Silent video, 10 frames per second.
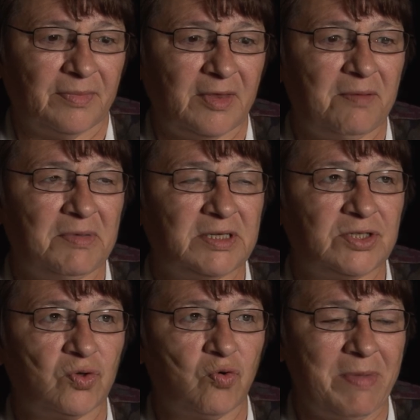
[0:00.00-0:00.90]
they miss
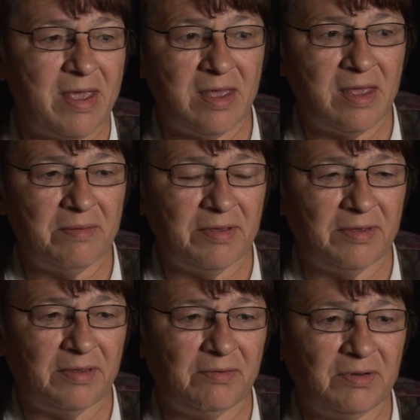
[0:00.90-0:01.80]
so me.
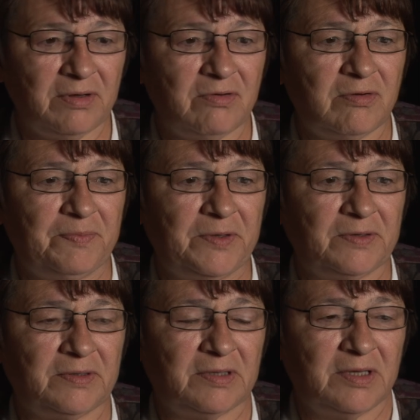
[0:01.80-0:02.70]
You wouldn't go up
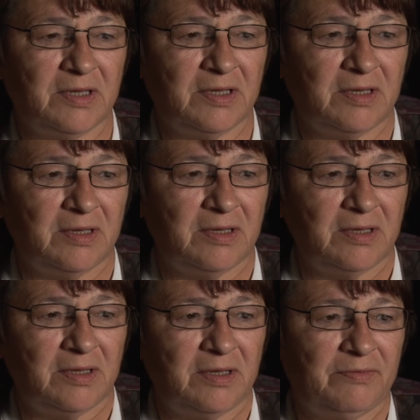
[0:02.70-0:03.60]
to
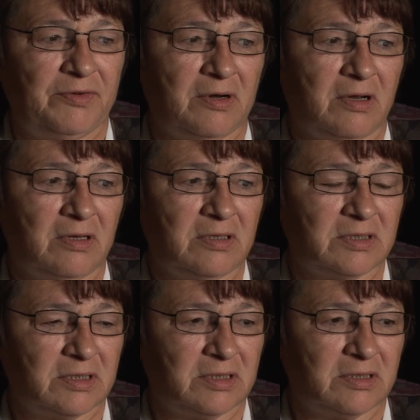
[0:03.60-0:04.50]
if your
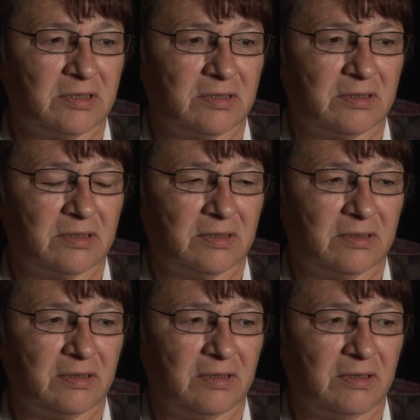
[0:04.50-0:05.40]
uncle's
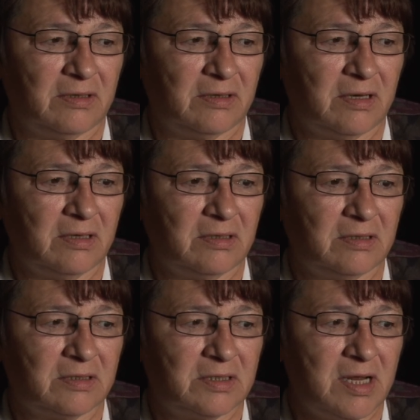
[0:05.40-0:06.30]
your
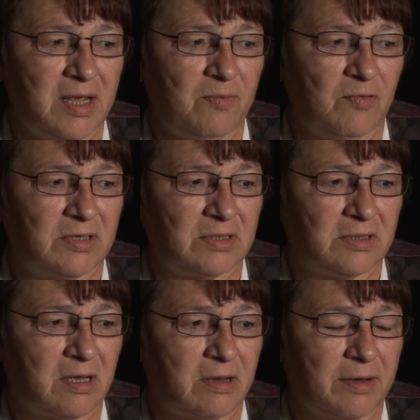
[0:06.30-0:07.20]
uncle's name was
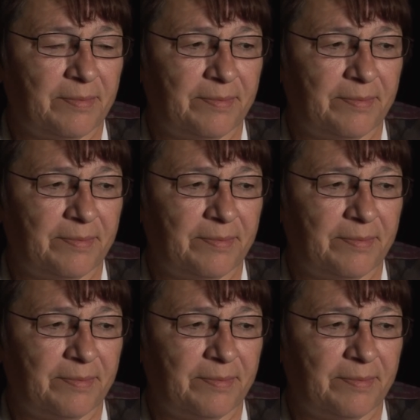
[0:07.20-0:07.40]
uh,